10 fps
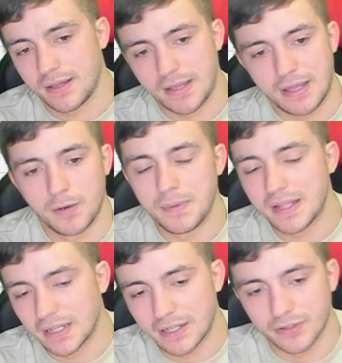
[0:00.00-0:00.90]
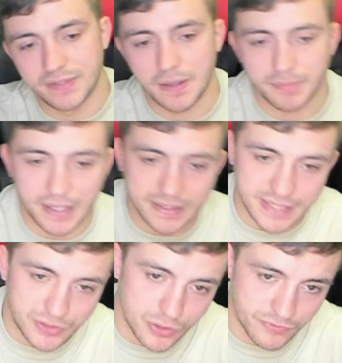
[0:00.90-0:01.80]
it'll be a little tempting because I
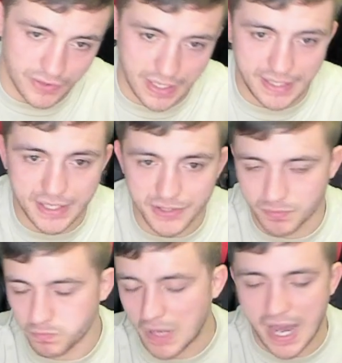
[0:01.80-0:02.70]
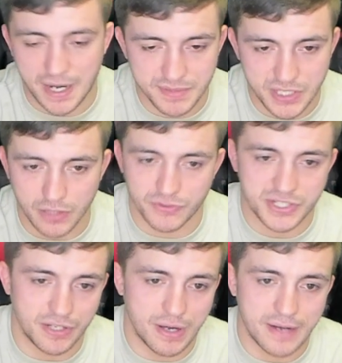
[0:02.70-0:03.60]
do feel like he's got him skill for
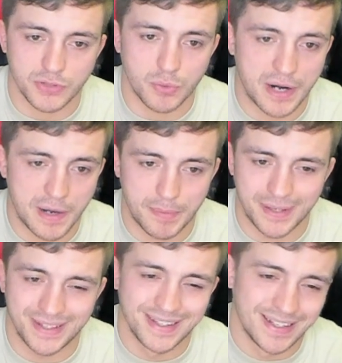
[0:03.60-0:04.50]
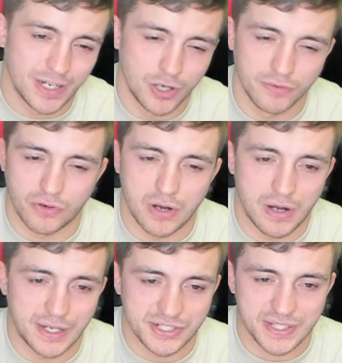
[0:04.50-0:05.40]
skill everywhere. But overall,
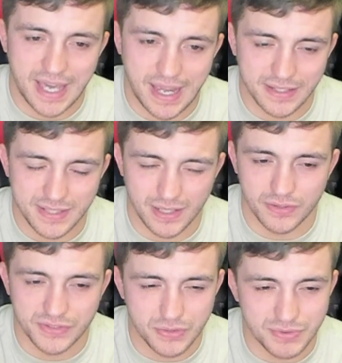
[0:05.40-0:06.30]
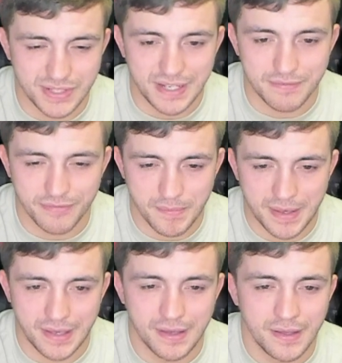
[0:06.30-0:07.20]
I just can't. It's a little too steep for
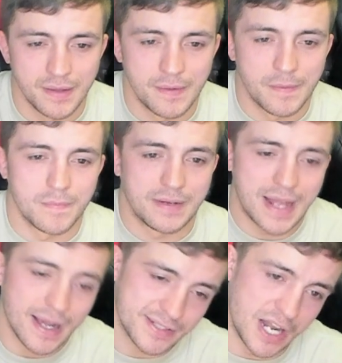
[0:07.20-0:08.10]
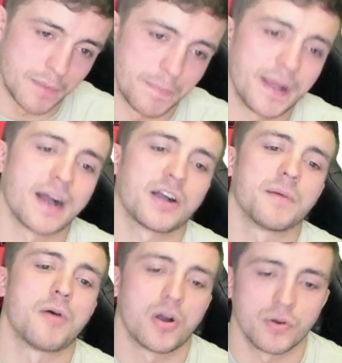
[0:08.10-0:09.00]
me. Next up, we got
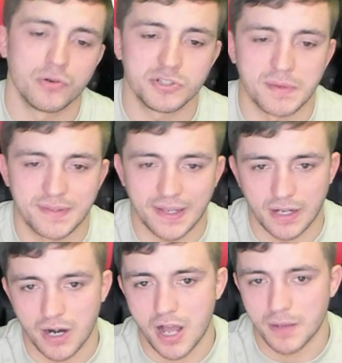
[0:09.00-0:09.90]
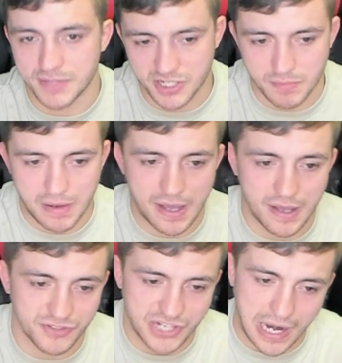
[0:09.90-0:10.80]
Kamaru Usman taking on Hamza
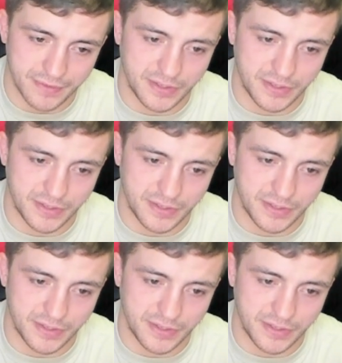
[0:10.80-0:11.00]
Chimaev. Shout out to